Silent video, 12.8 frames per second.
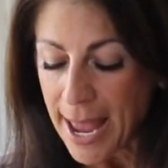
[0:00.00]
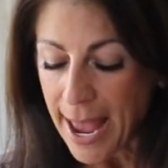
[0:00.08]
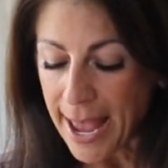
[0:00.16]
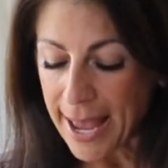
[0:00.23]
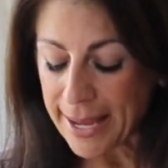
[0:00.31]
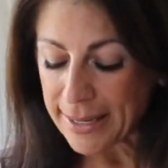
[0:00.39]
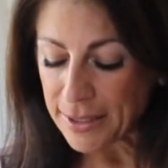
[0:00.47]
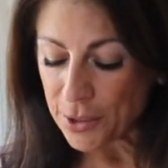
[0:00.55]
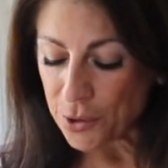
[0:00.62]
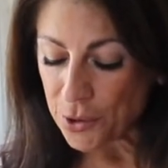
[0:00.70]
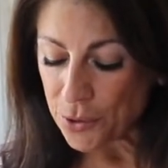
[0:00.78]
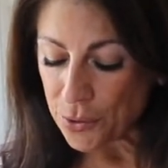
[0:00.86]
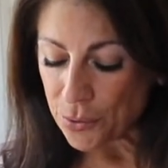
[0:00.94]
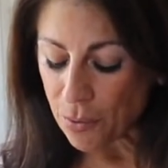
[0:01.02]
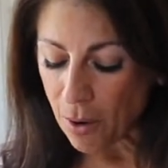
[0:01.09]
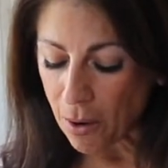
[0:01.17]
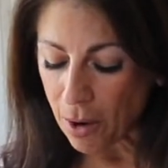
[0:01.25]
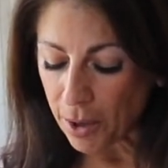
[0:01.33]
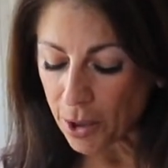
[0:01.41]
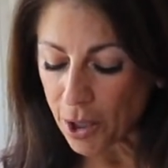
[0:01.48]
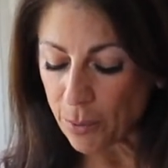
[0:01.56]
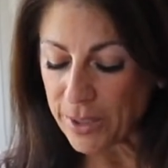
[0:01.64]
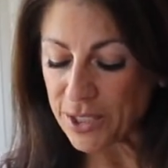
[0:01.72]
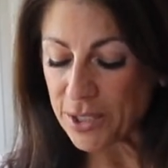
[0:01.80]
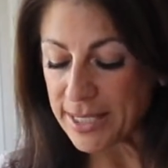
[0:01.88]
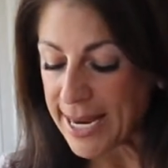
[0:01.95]
And you are going
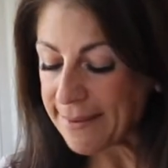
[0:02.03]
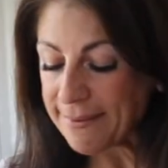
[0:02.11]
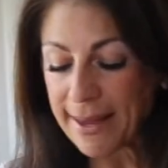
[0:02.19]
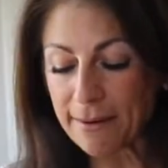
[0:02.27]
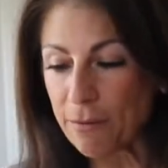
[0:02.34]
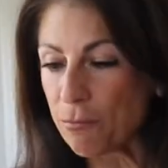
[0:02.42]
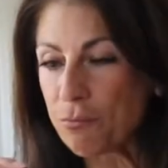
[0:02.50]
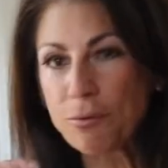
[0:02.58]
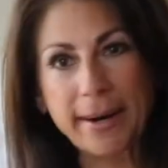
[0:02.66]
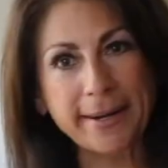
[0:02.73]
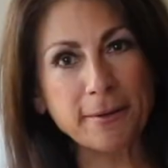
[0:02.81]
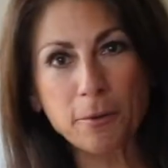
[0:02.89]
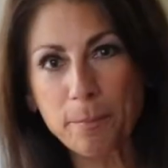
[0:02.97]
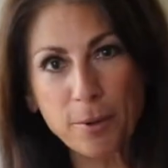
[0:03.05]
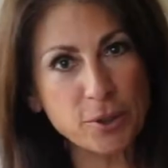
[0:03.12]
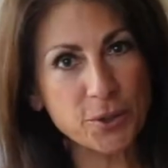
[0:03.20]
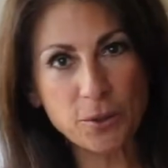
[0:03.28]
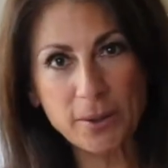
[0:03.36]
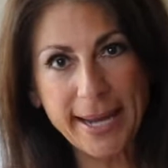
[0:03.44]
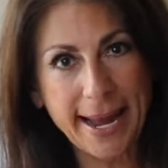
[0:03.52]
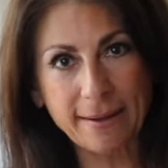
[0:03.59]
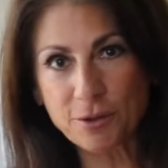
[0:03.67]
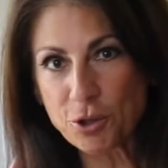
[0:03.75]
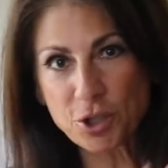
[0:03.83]
to take that regular personal calendar,